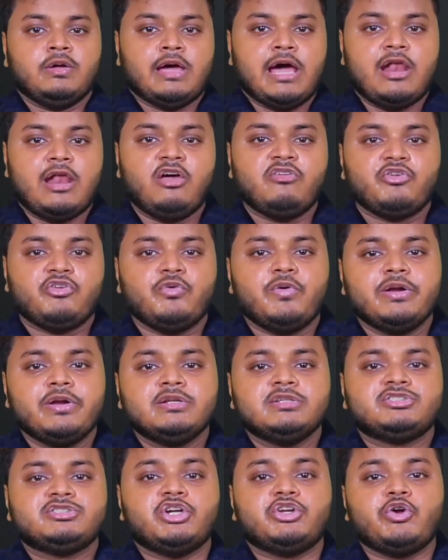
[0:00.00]
Hello
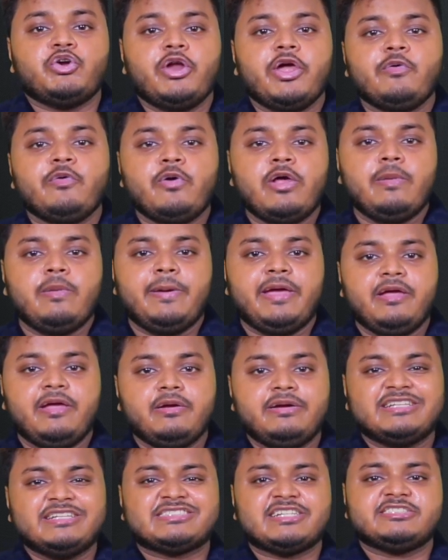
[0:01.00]
everyone. So today we'll be
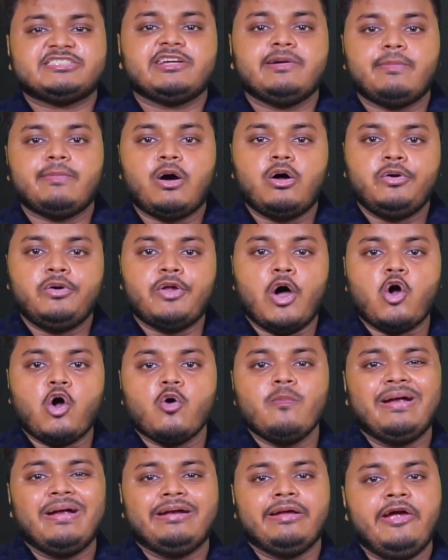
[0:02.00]
discussing about
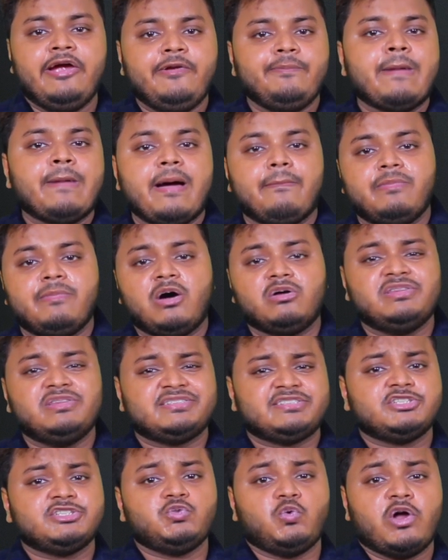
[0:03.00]
document heat map. Now
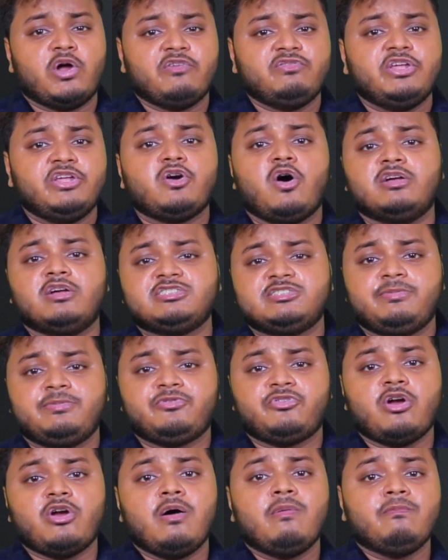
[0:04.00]
this is one of the
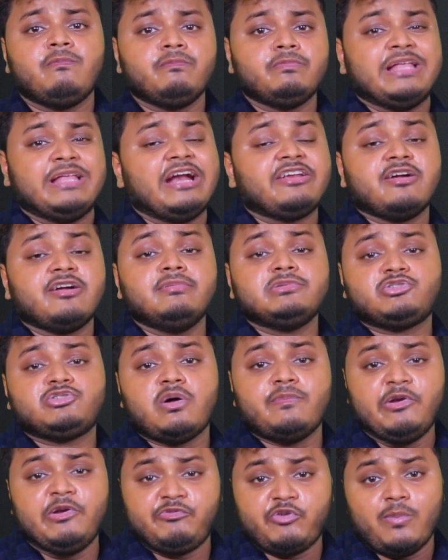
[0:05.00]
concept that comes
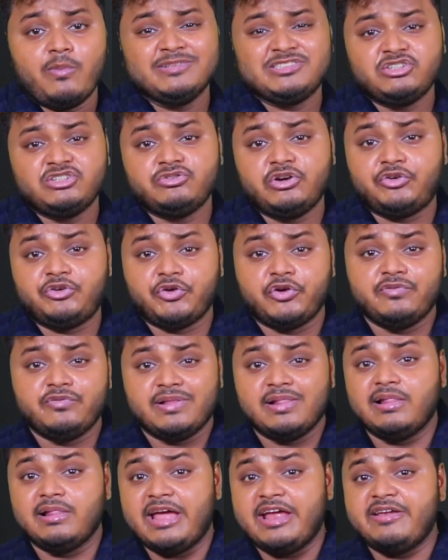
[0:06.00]
from information
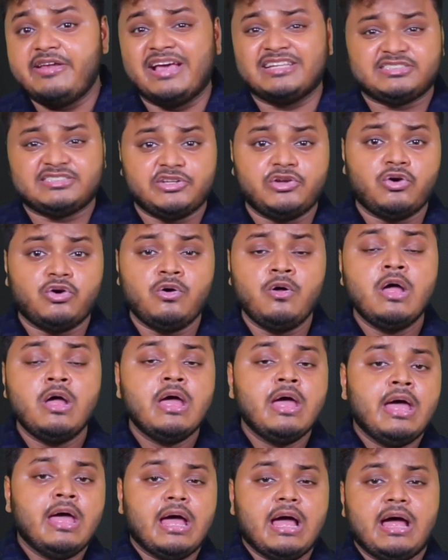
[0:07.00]
retrieval in SEO,
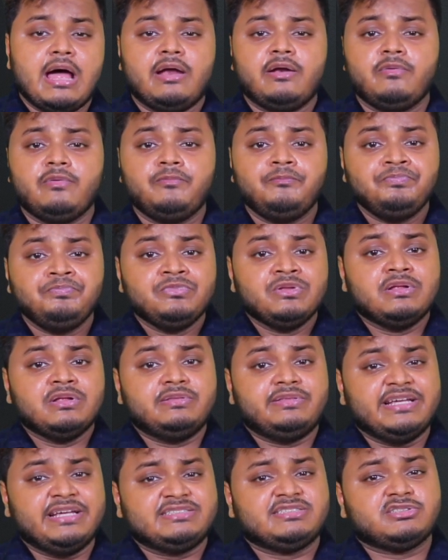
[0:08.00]
and
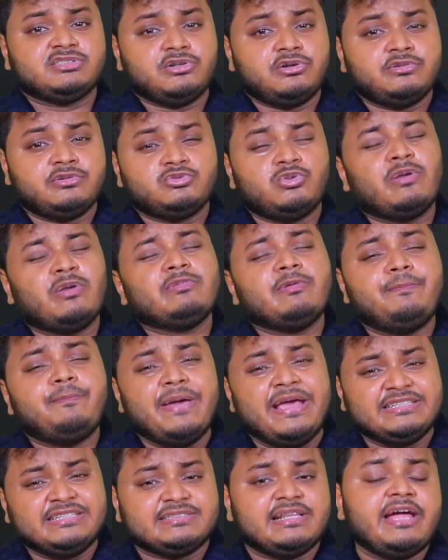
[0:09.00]
this serves one of the
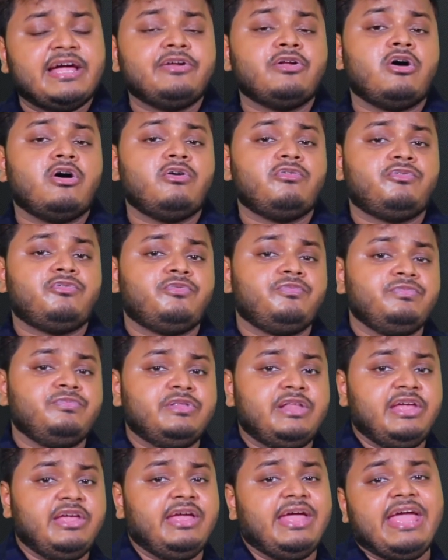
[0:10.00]
baseline of
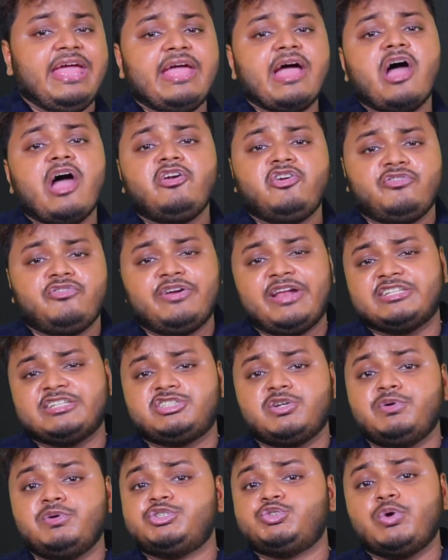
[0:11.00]
the AI driven
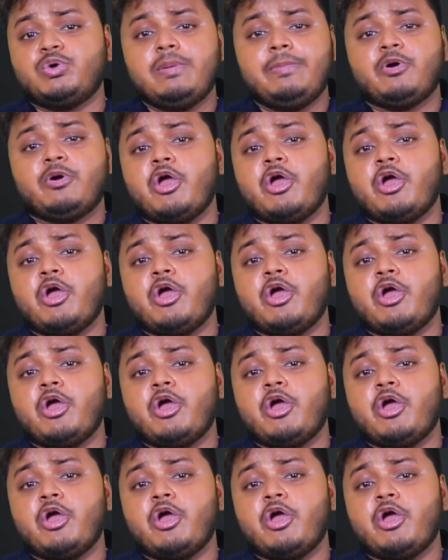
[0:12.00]
SEO which we'll